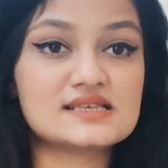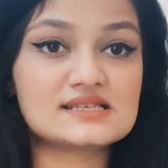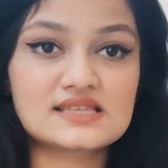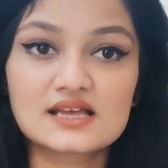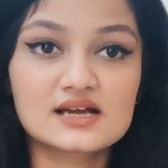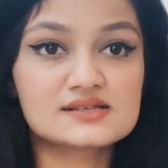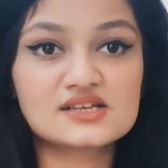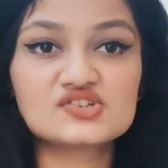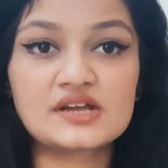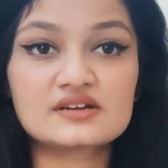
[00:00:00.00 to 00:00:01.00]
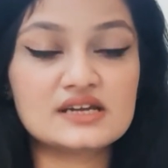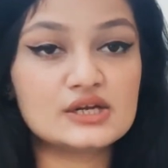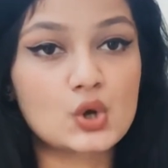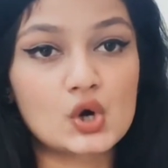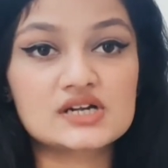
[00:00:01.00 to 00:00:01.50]
These thinkers are generally
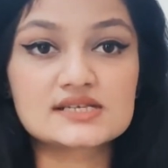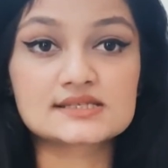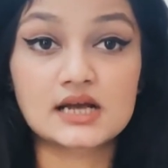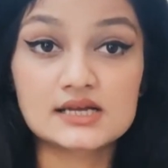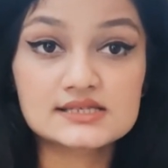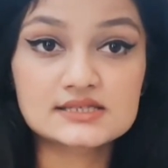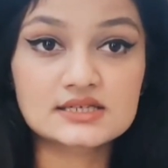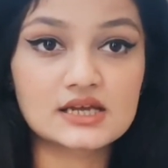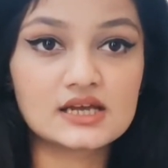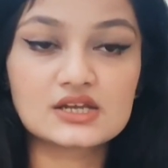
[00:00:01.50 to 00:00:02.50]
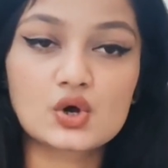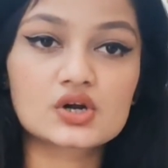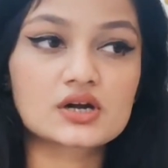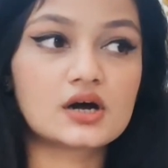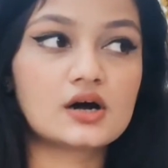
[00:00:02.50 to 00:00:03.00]
not discussed in
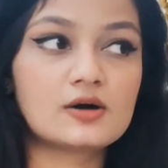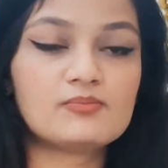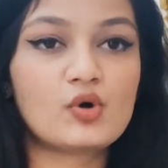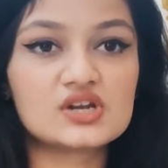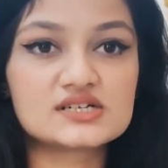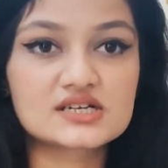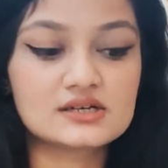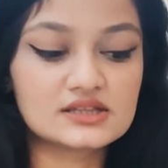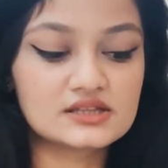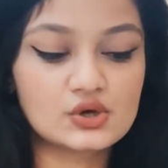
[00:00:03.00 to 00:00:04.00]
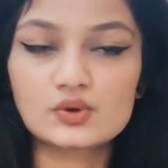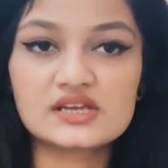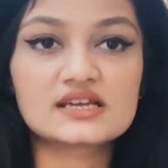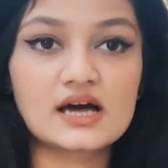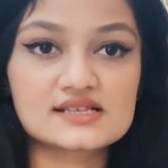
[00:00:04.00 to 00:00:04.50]
your political
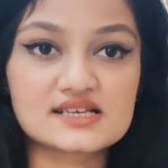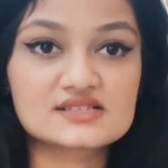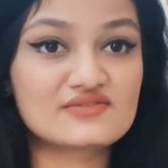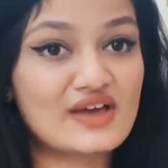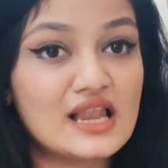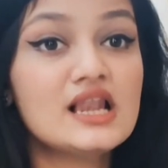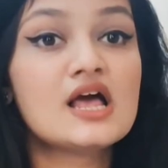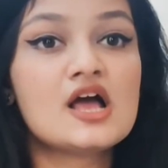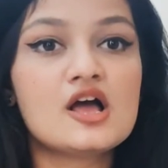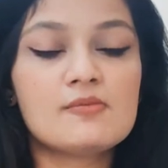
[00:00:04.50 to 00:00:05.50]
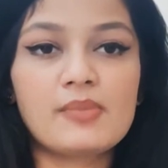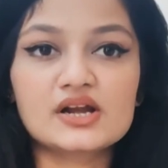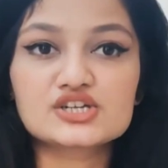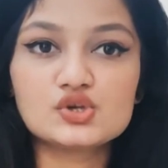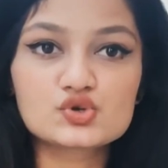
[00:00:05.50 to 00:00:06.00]
theory class as well,
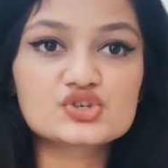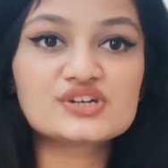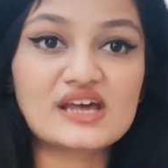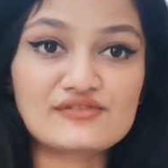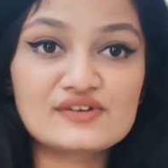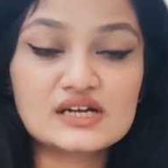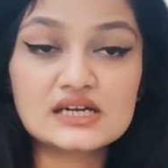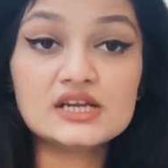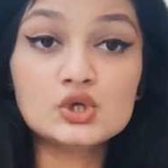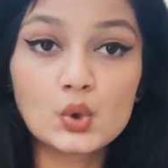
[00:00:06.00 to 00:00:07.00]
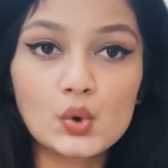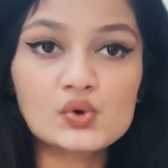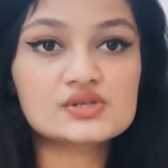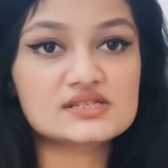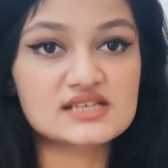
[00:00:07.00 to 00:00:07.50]
but you should definitely
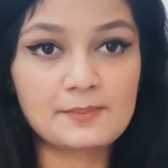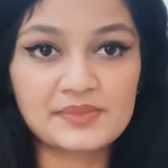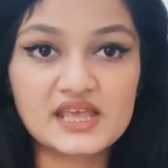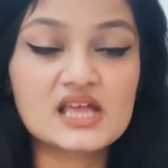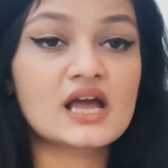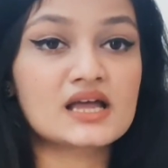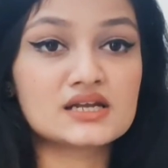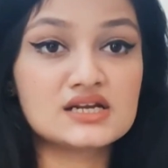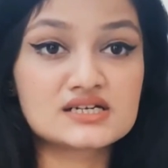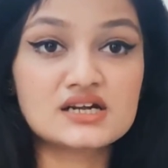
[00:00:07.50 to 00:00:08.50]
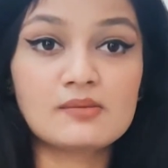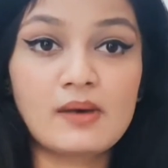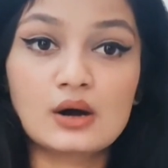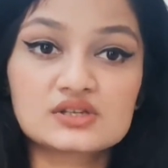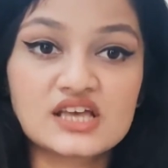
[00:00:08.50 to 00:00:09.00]
know something and a little
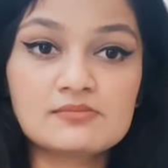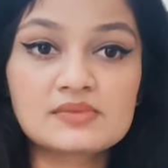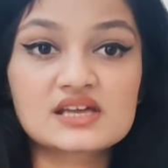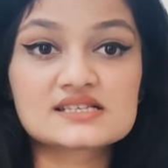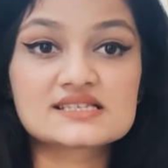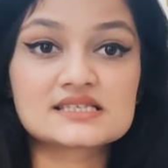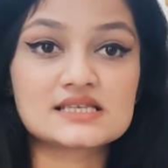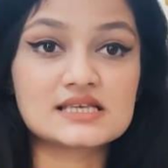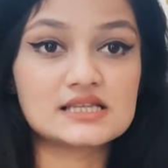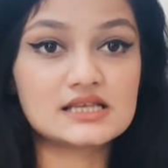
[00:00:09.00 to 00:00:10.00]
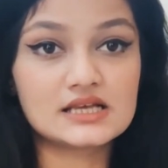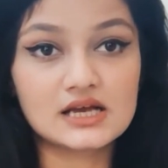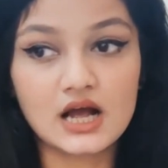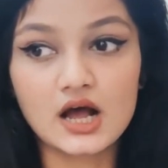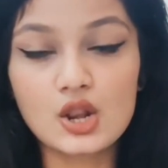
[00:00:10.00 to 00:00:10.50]
about them because
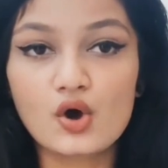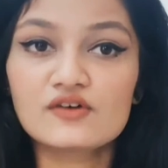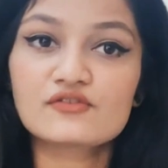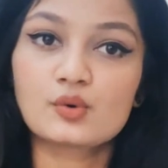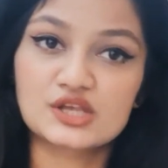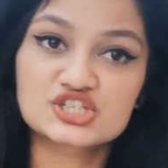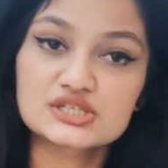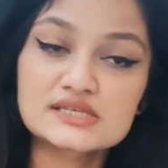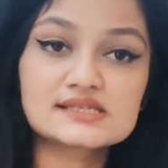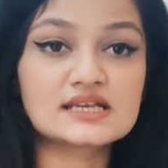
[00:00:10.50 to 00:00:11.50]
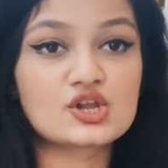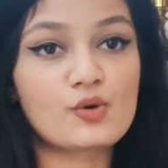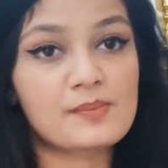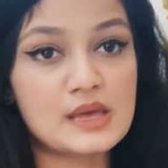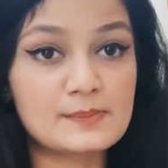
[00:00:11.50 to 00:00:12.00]
a lot of questions in
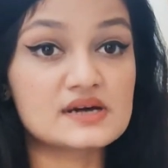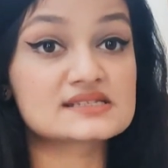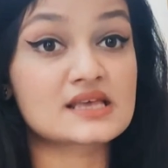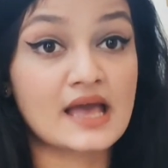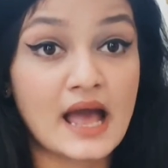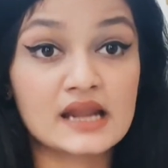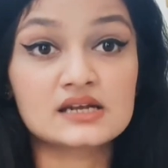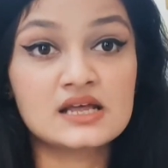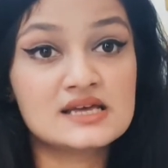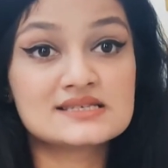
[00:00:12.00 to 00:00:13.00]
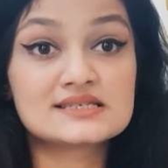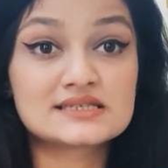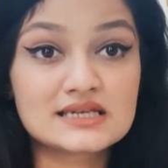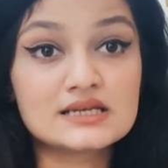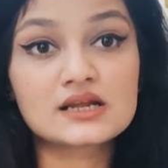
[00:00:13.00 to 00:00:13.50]
your papers can
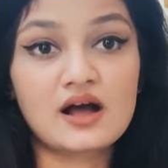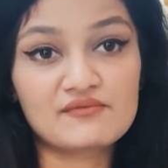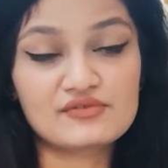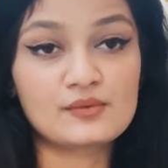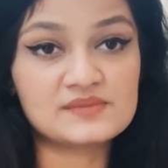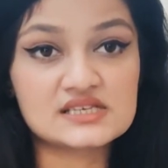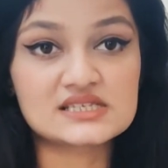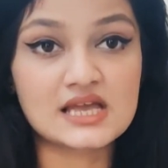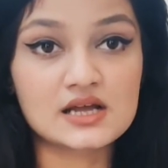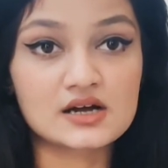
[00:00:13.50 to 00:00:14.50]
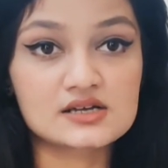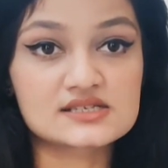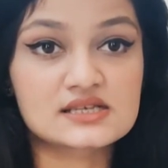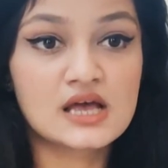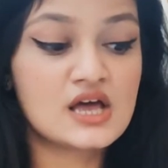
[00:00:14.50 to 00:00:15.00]
still come from these
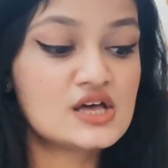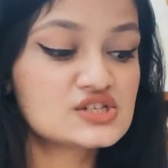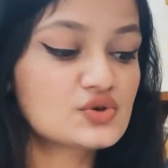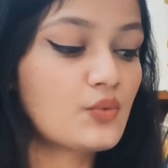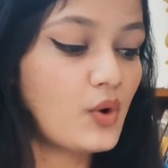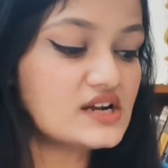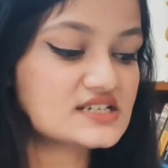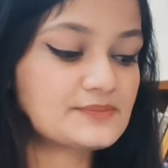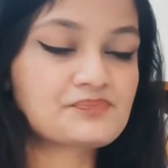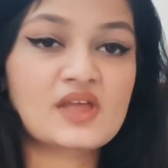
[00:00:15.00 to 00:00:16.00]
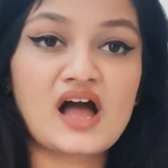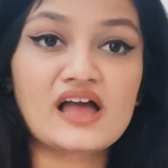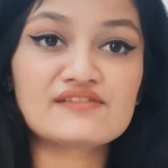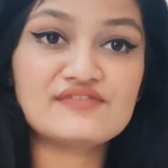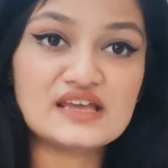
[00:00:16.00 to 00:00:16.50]
thinkers. So what
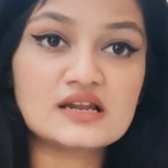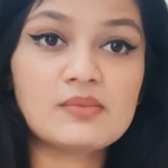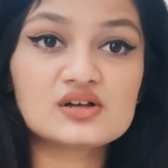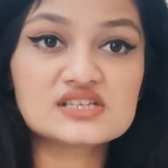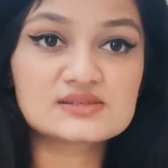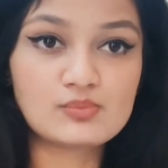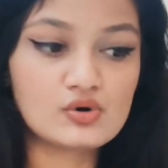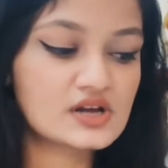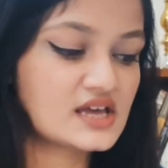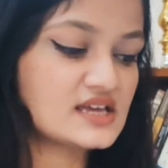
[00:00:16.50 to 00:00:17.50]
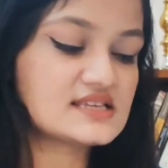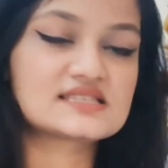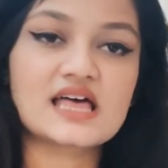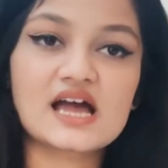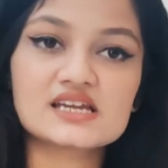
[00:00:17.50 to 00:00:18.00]
I feel about this book is
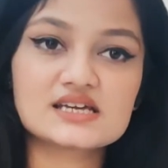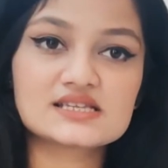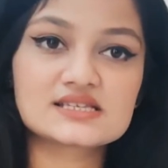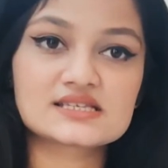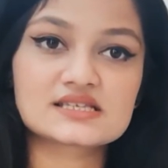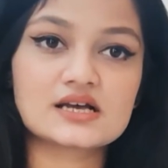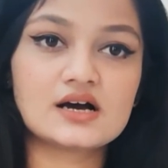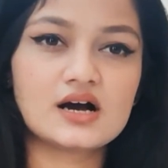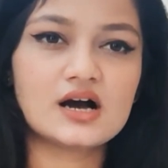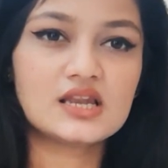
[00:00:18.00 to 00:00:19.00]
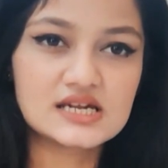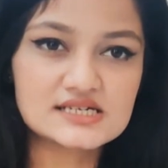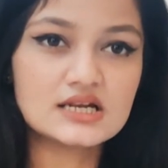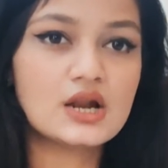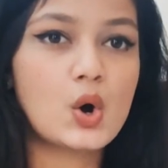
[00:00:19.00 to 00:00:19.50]
that it's a
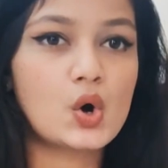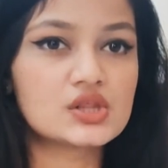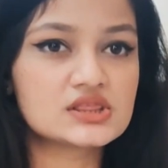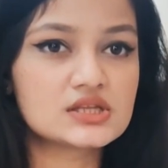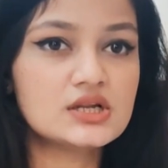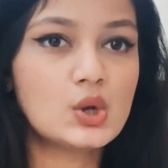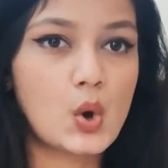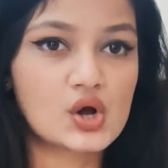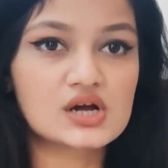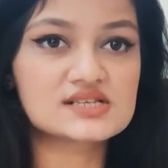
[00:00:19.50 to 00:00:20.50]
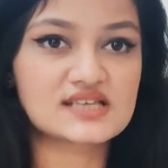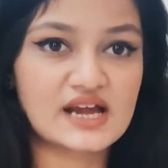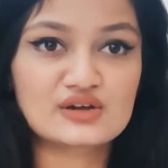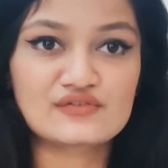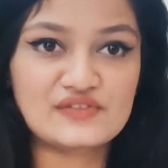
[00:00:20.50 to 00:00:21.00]
little on the longer
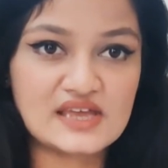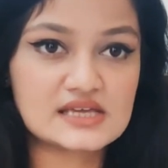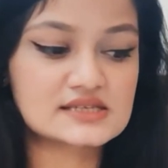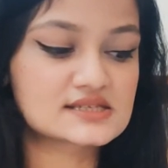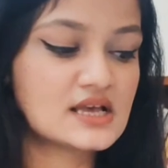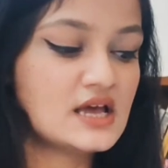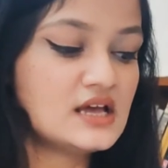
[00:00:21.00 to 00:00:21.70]
side of things.